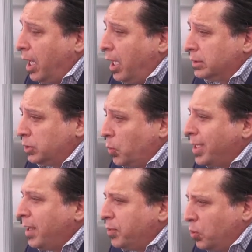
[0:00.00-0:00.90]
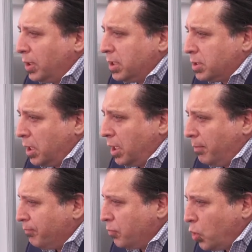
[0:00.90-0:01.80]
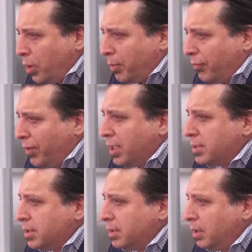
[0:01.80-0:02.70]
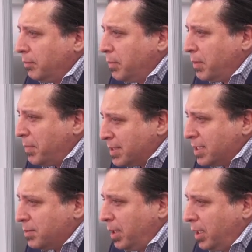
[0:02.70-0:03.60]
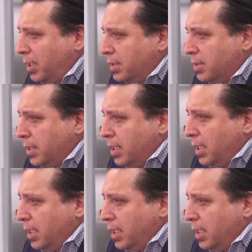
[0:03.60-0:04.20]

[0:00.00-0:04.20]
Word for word: time. Uh, so we kept doing um, corporate events and uh, b- business meetings.